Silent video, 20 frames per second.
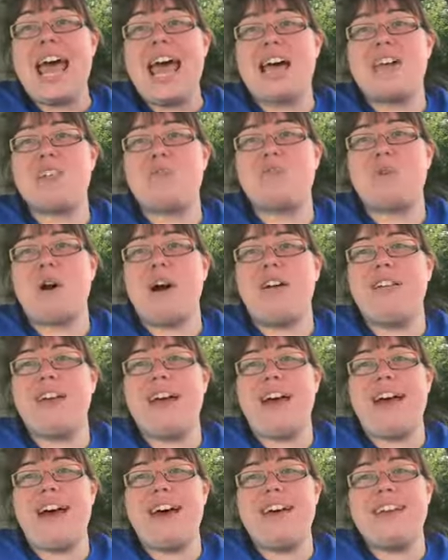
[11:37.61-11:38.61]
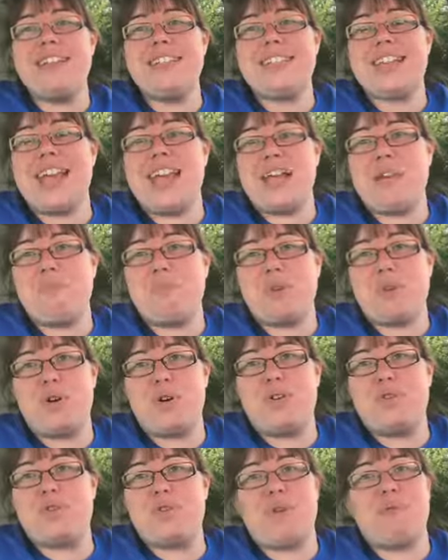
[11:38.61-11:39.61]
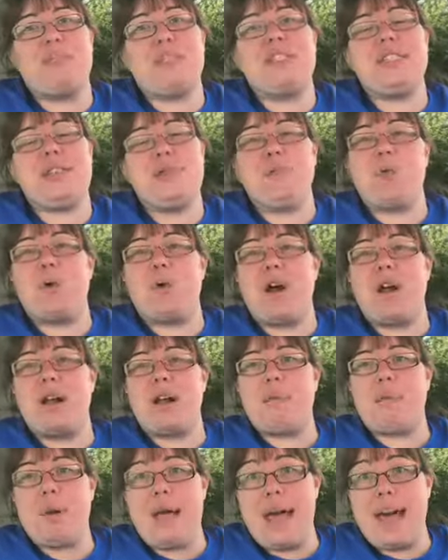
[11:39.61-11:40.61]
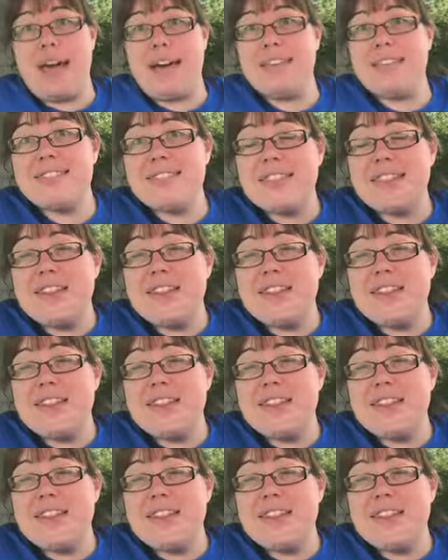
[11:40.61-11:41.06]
as well as April from The Simple Rugged Path.